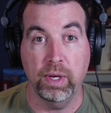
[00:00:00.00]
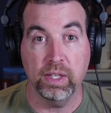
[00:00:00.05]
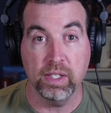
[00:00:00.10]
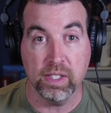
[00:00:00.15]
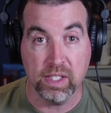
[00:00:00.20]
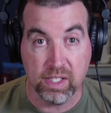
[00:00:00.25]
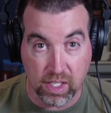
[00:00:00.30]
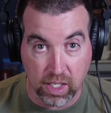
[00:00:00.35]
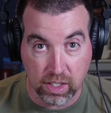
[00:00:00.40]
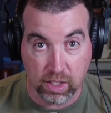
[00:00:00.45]
The
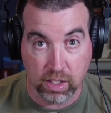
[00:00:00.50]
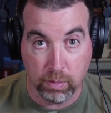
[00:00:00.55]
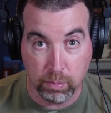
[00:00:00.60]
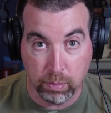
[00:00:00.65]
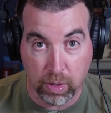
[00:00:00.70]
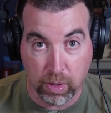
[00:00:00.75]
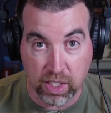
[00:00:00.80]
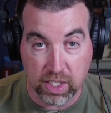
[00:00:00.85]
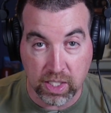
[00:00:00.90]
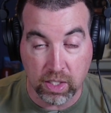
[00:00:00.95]
sun can
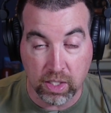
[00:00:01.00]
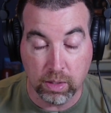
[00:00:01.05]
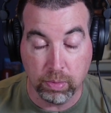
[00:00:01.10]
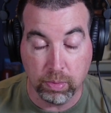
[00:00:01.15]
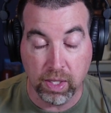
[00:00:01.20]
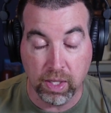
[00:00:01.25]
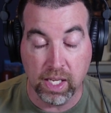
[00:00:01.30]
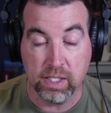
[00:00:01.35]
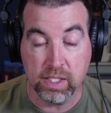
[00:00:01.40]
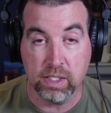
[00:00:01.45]
break down the
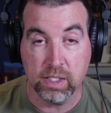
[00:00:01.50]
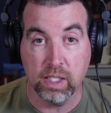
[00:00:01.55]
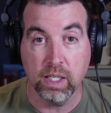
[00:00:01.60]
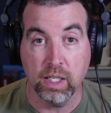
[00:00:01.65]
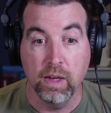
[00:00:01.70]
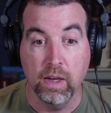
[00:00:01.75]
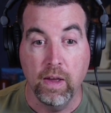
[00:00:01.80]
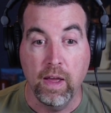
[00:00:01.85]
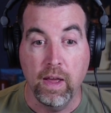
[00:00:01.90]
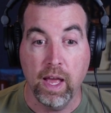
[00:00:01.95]
plastic.
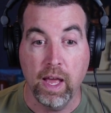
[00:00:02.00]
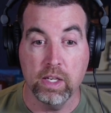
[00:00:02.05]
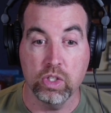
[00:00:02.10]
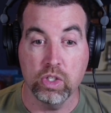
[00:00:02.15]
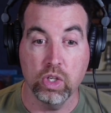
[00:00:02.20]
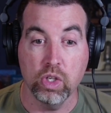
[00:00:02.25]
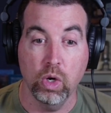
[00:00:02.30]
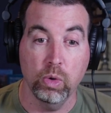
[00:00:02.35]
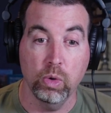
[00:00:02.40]
And so,